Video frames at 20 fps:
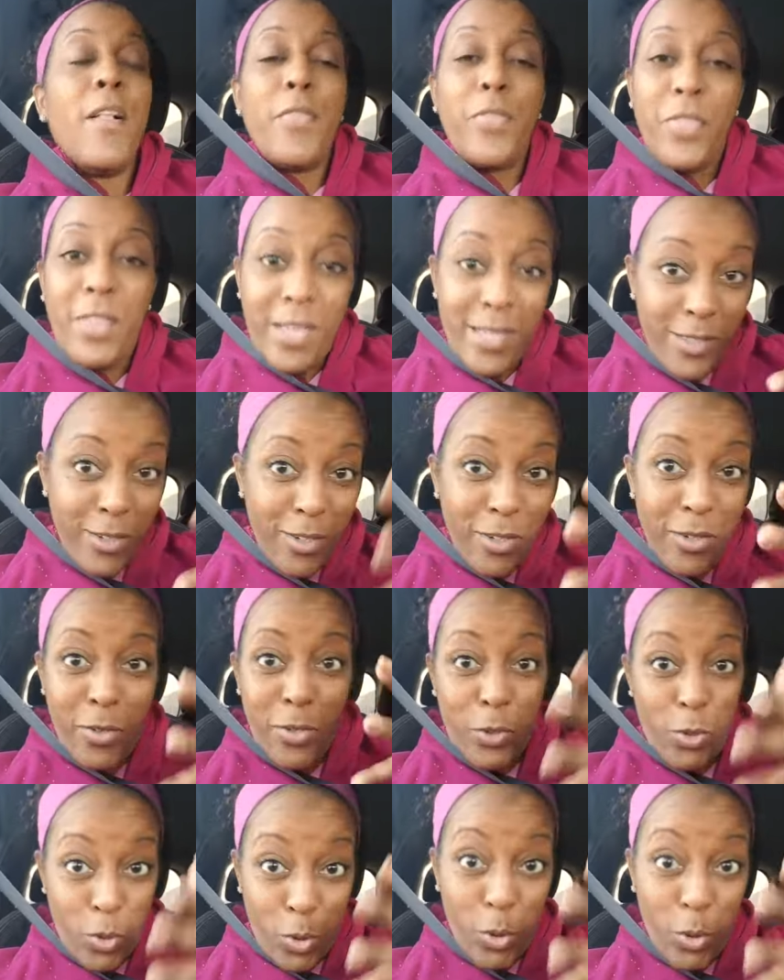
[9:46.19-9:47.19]
These are the
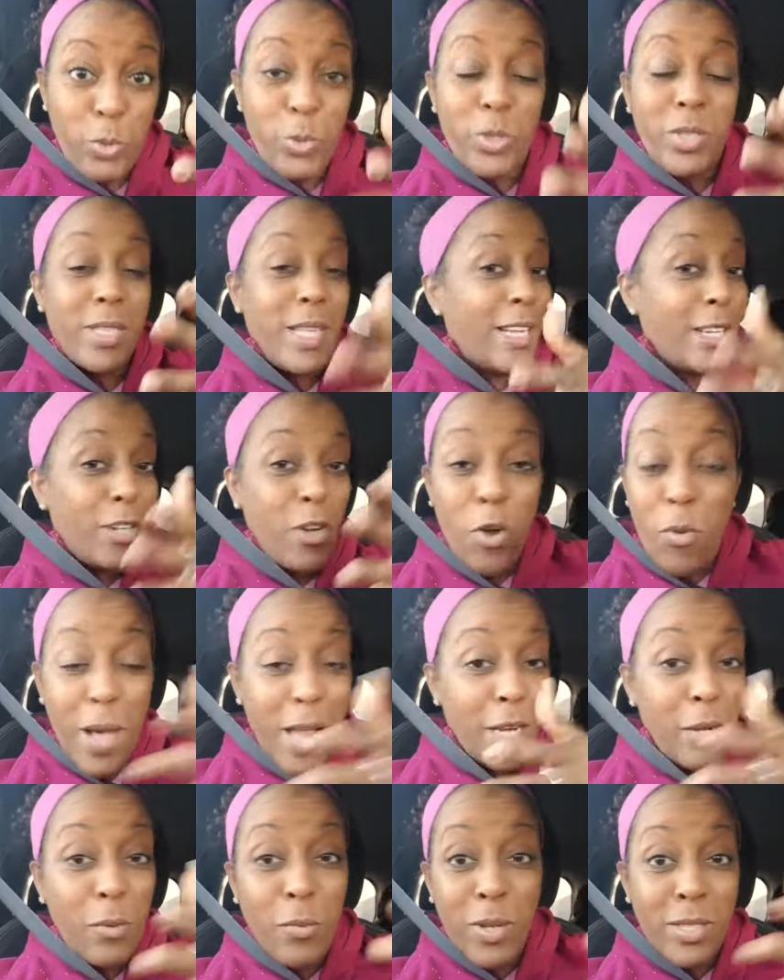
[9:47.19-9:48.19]
truths that
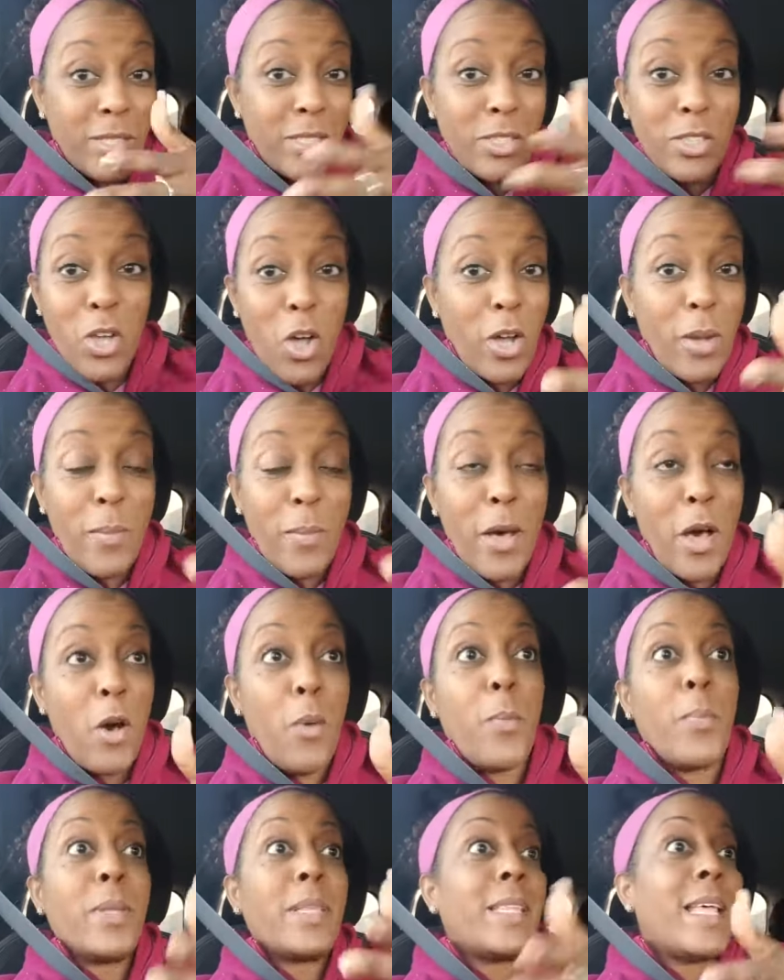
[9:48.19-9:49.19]
nobody wants to talk
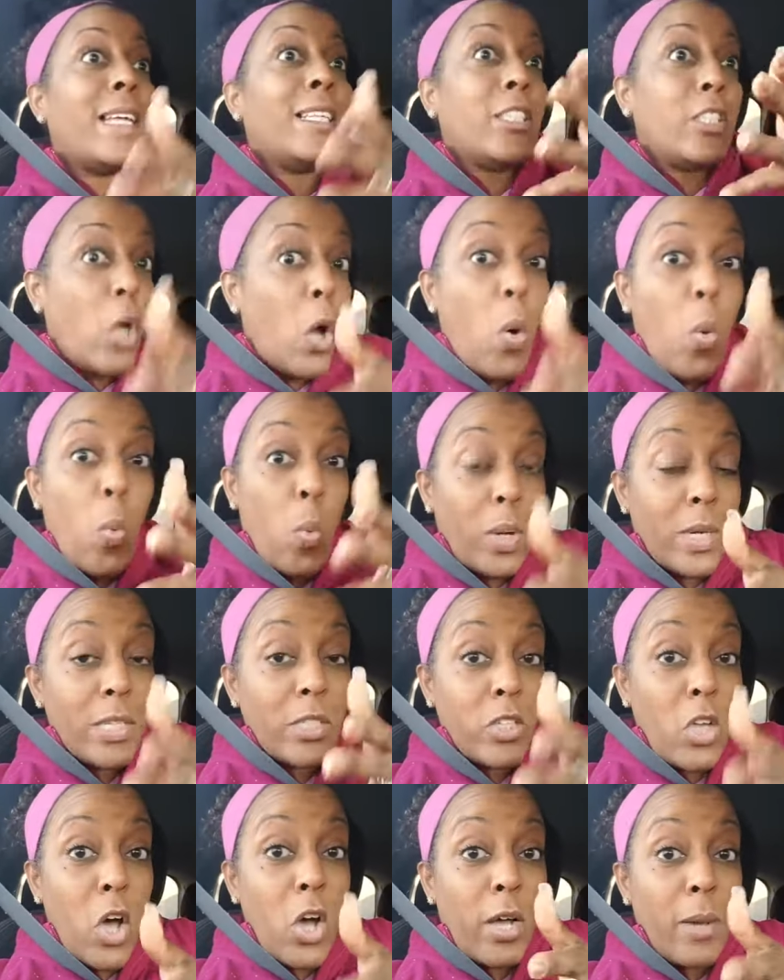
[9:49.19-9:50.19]
about, but they don't want to
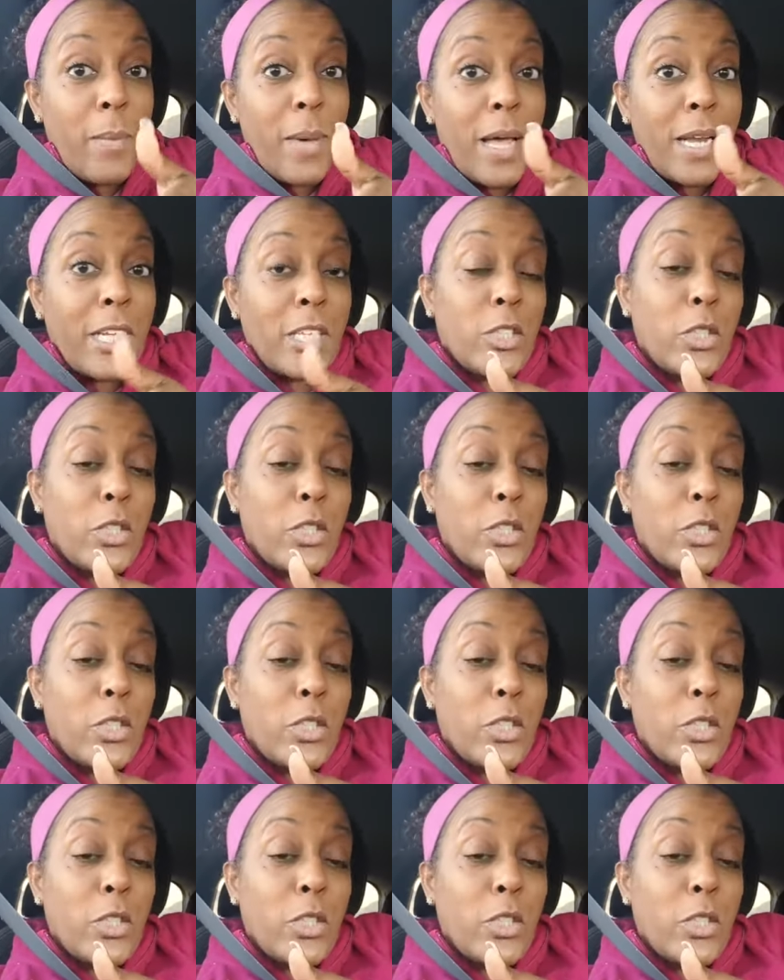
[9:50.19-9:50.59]
talk about it.